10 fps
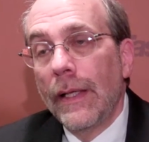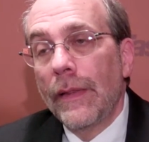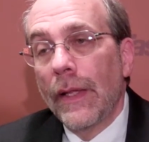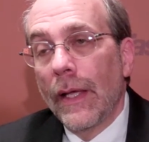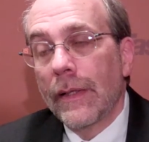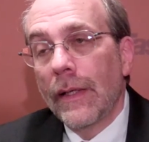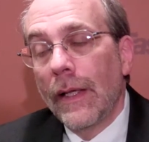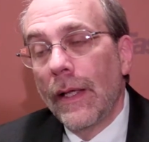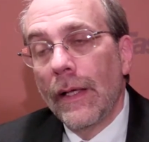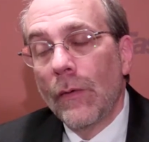that
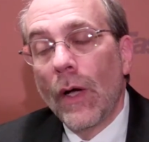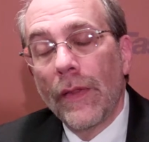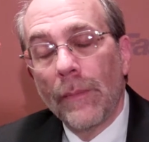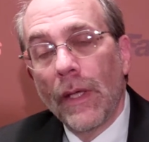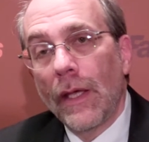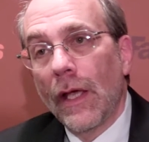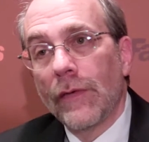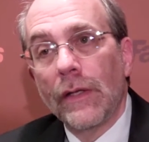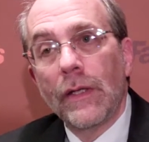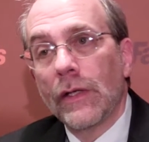while they may have
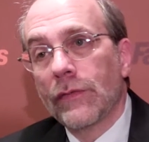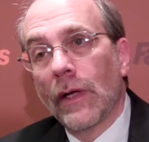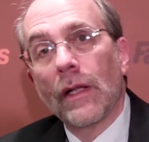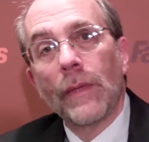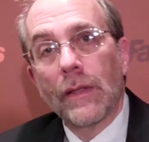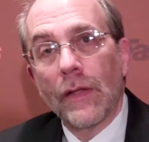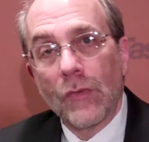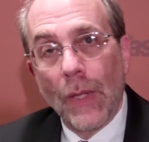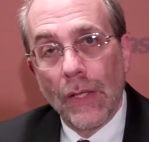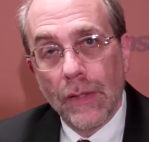ideas for how to make things
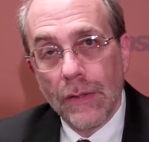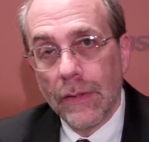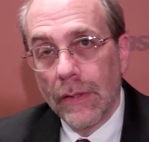better